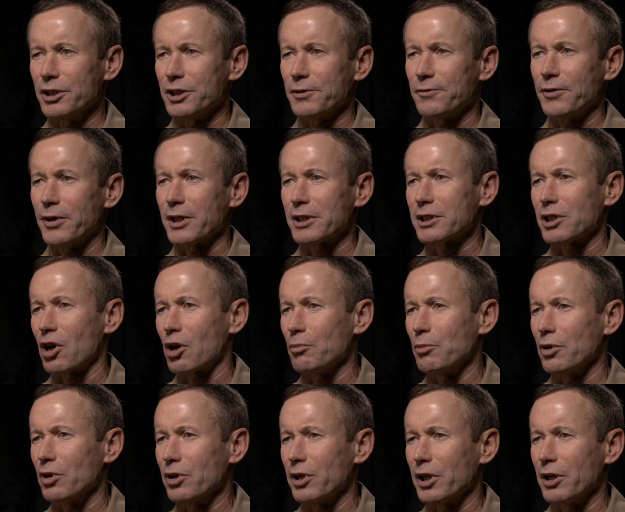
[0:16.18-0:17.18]
This affects
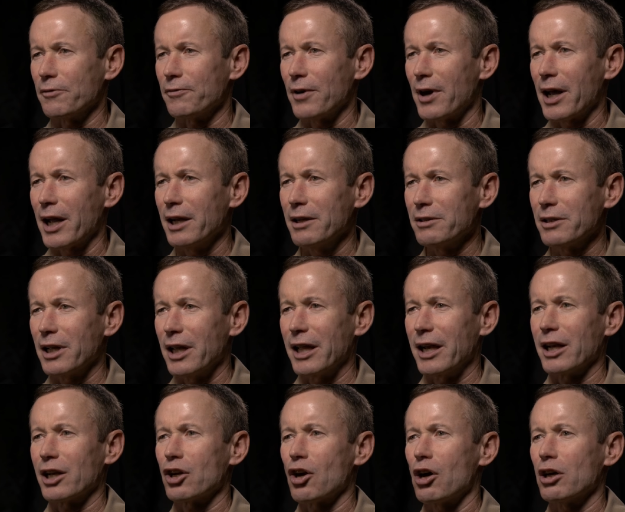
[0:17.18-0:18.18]
our ability to fight,
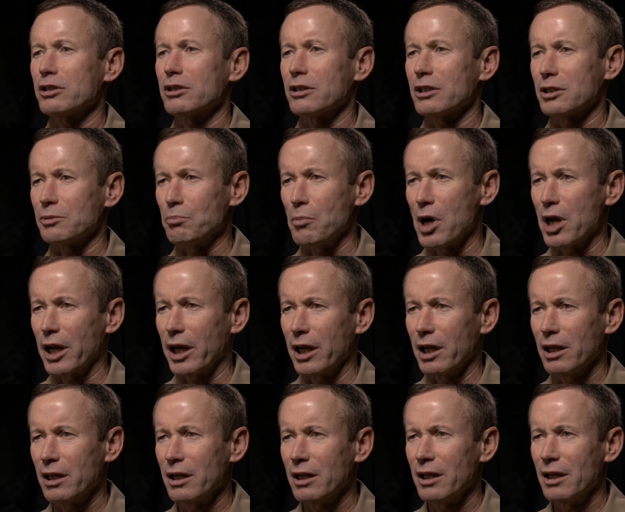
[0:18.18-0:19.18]
and it costs us
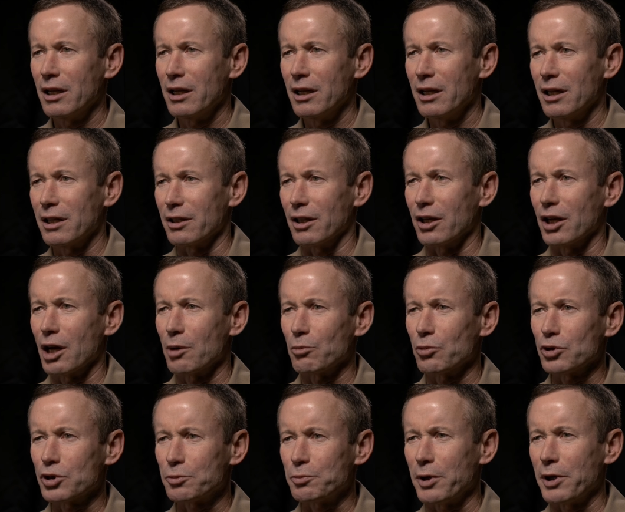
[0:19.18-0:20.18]
money. The
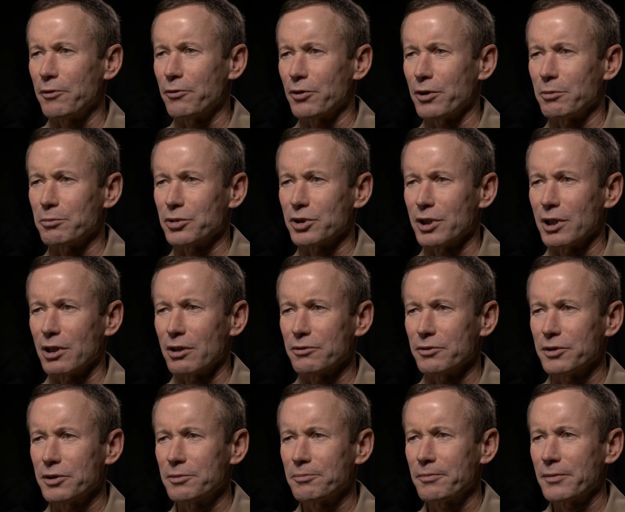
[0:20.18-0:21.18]
numbers speak for
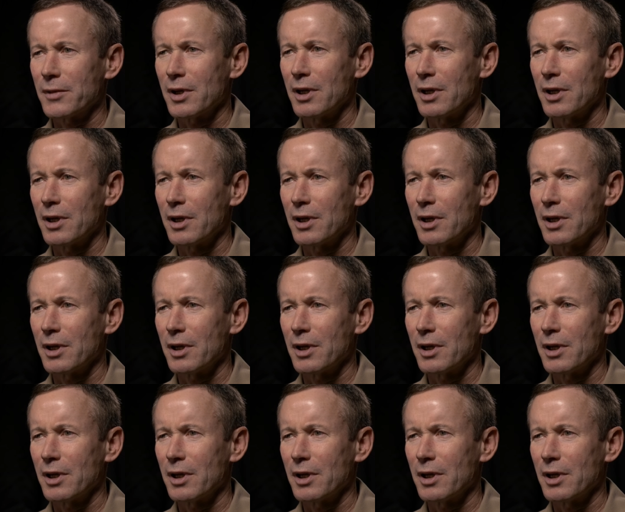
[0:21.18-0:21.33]
themselves.